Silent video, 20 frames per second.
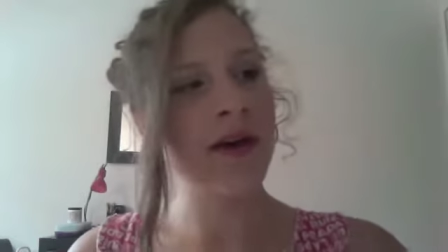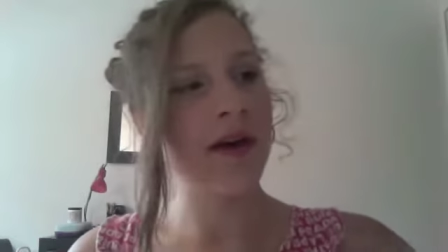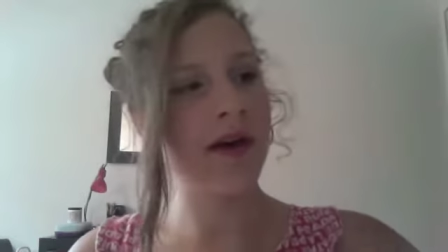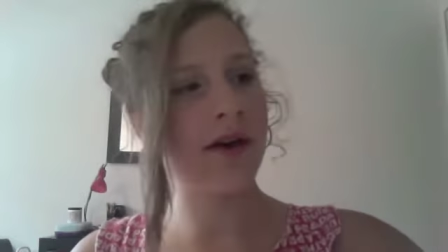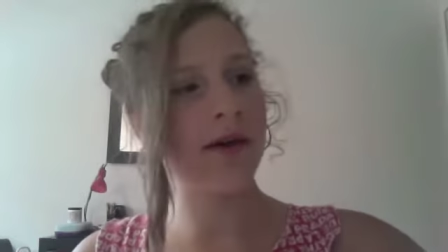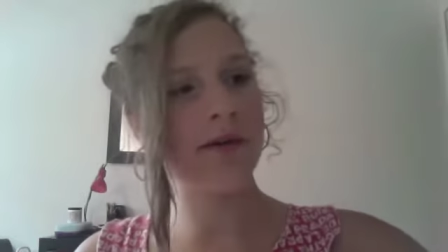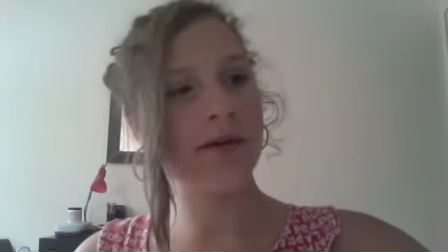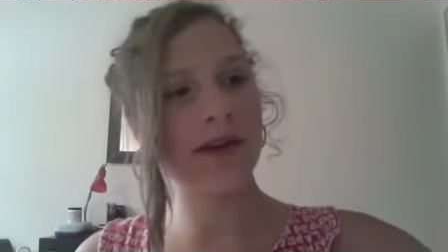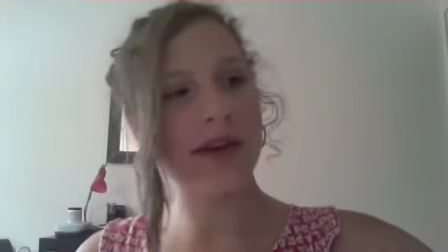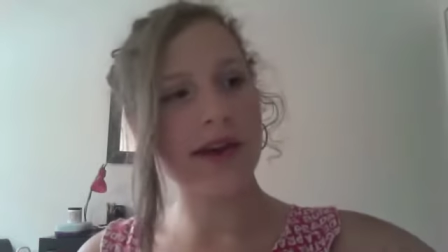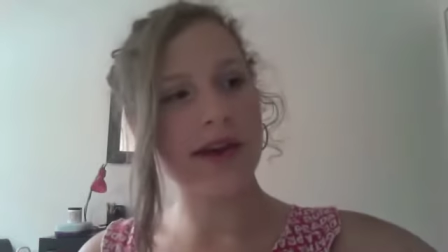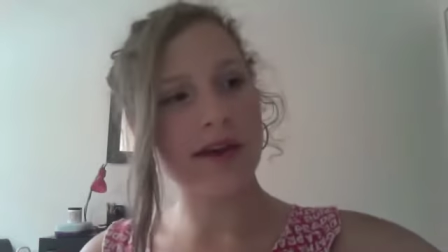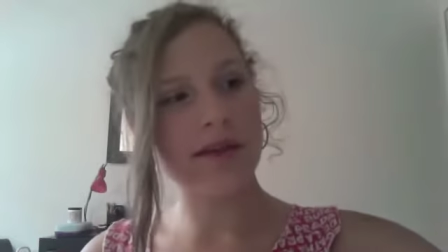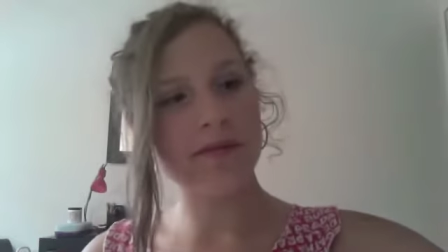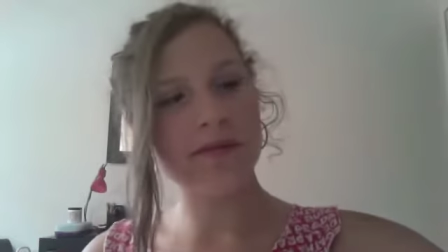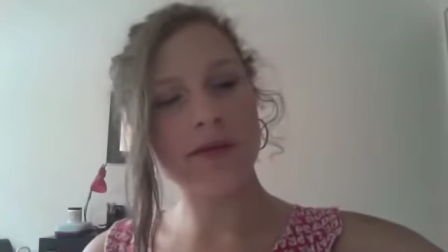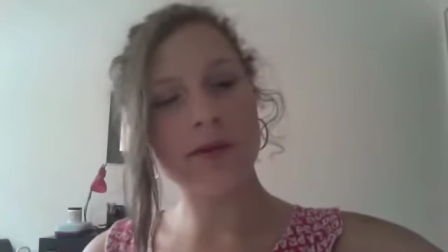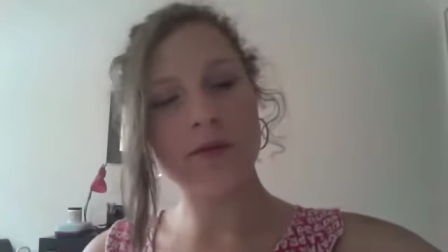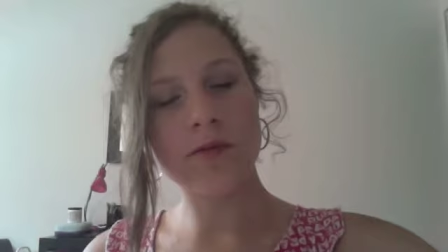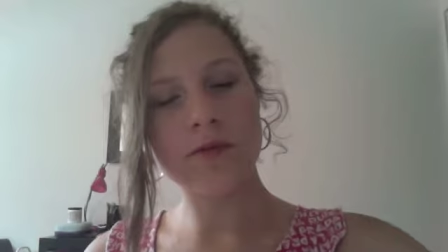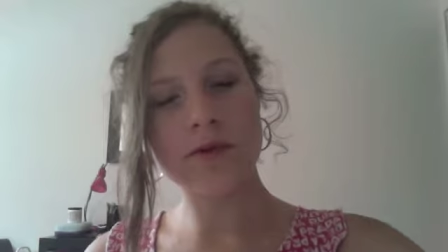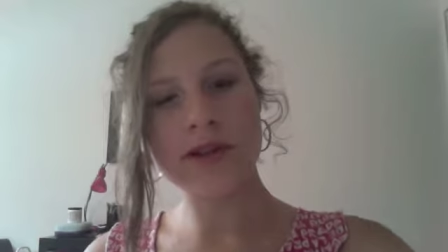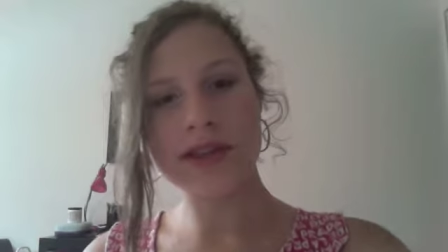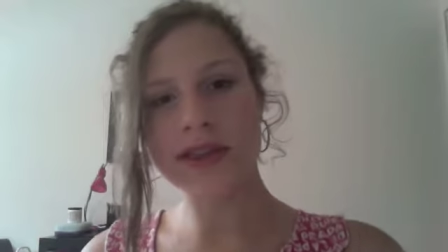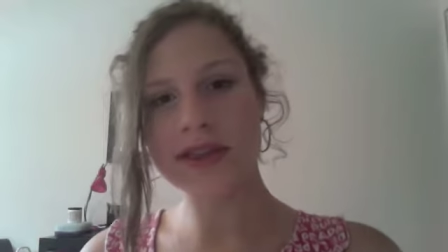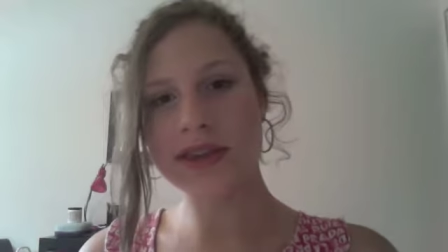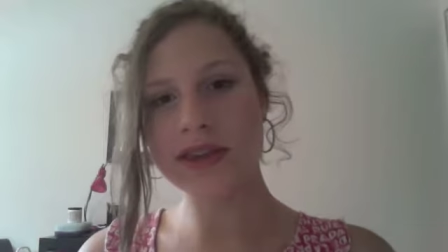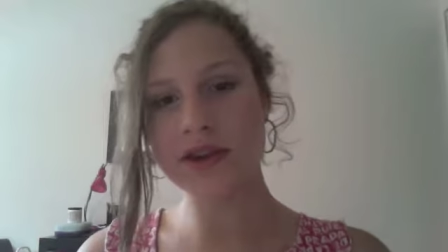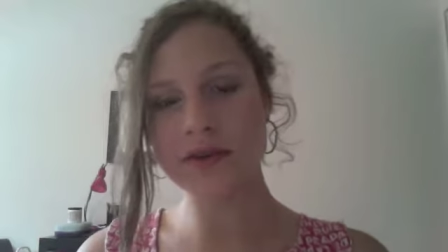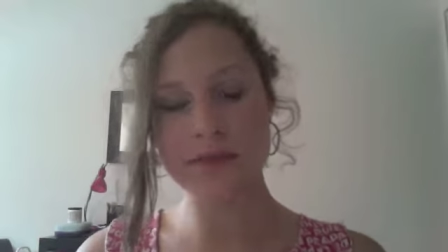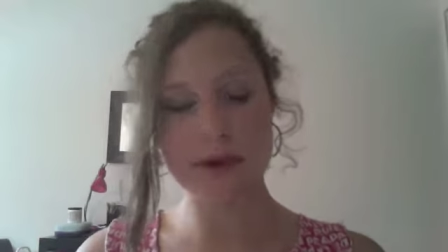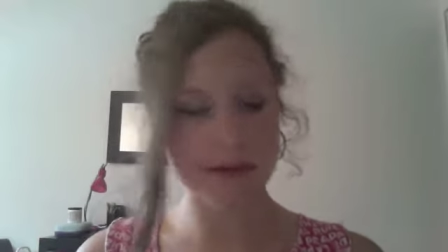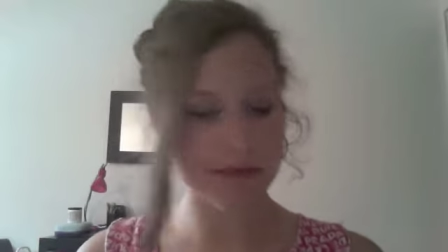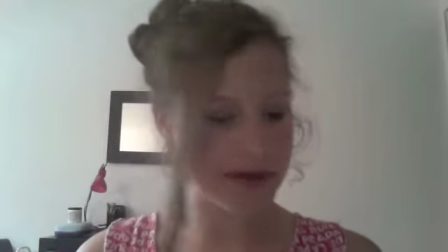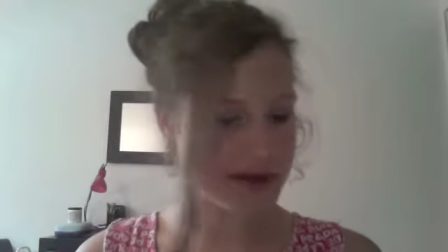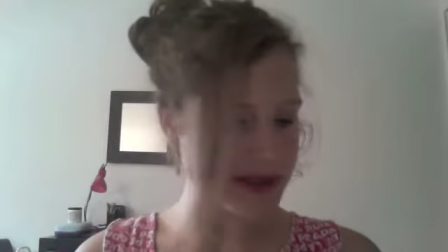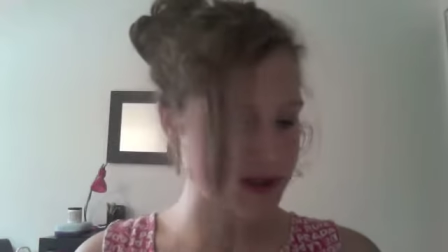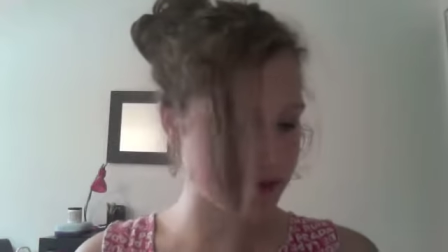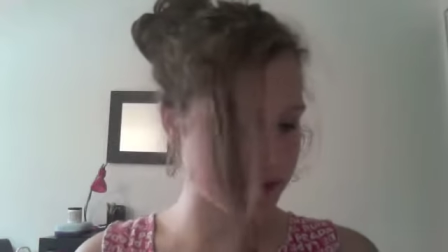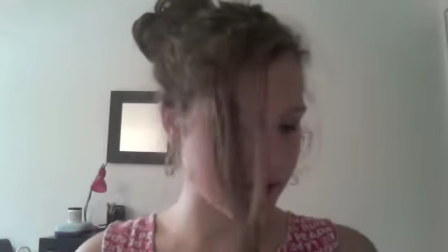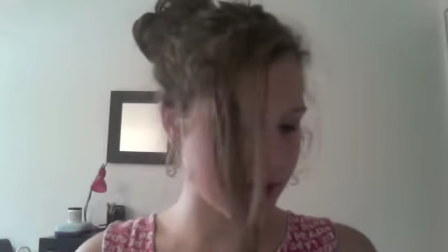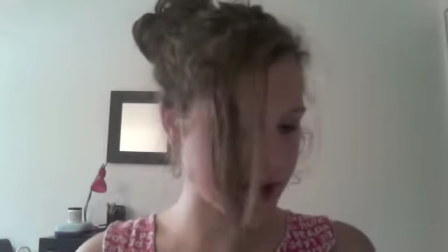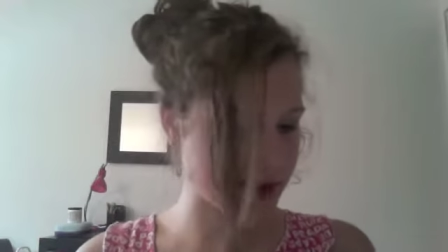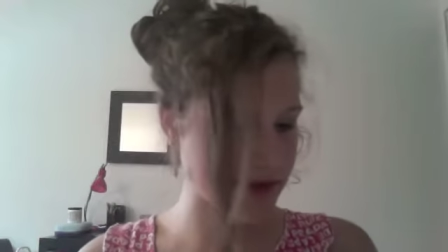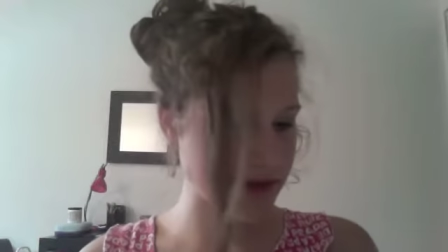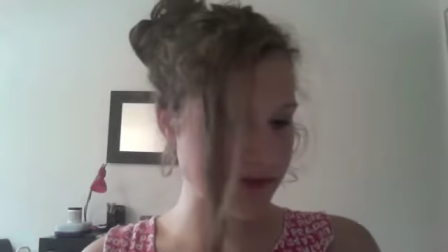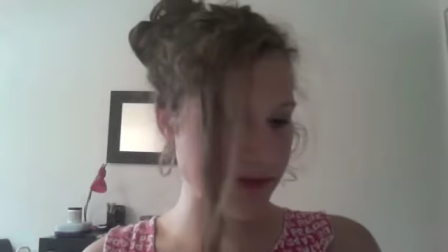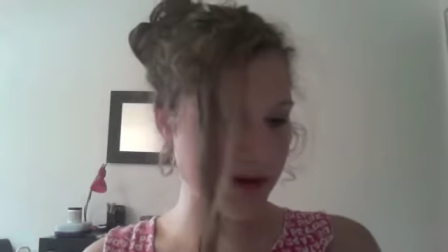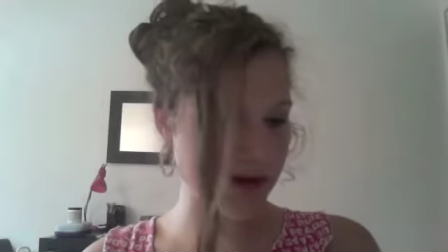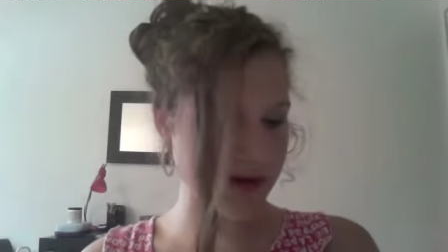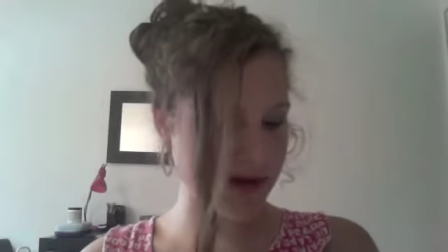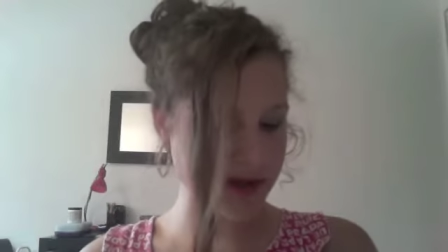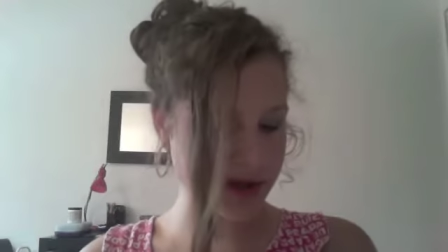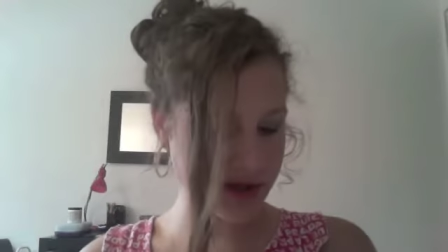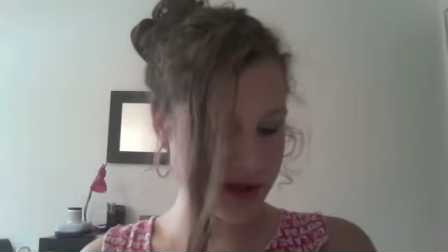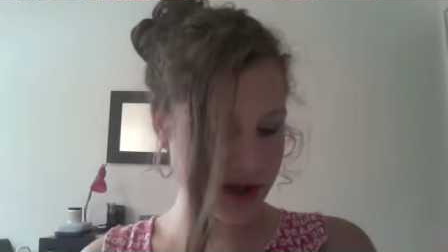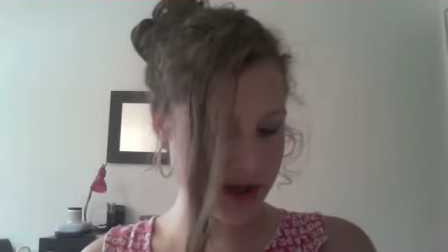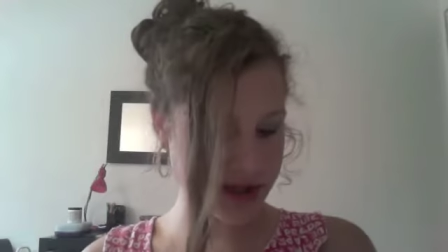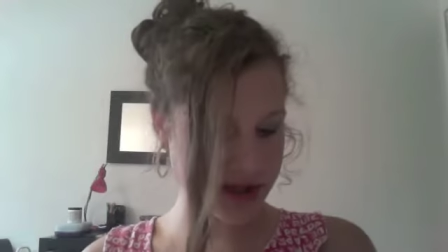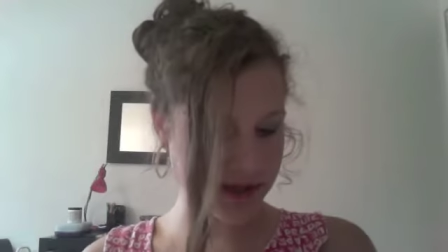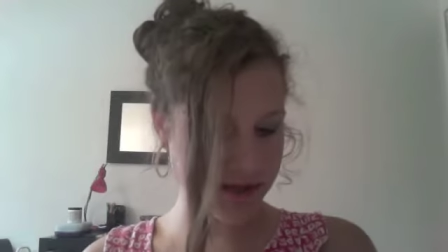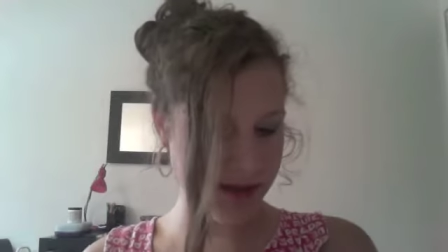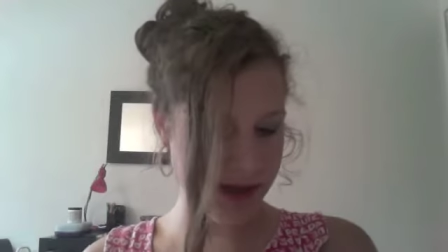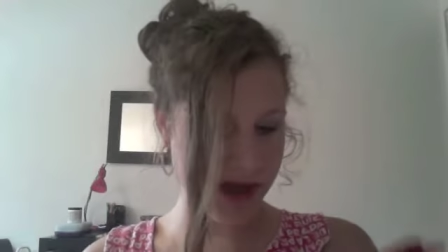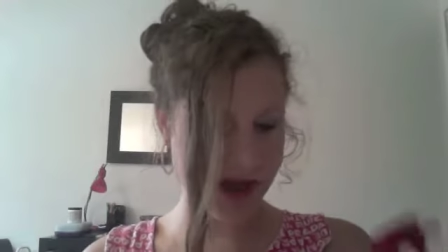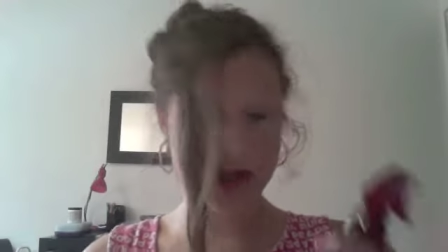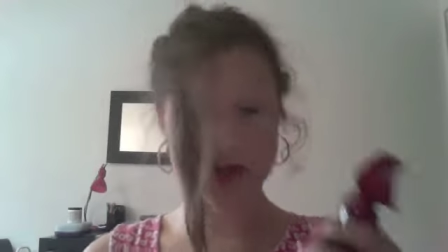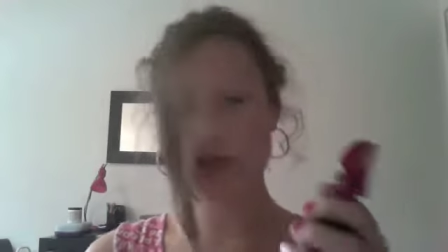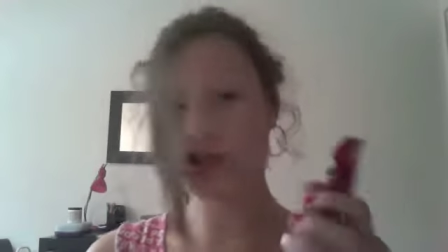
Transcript: Okay, one thing you might be surprised about is Tresemme.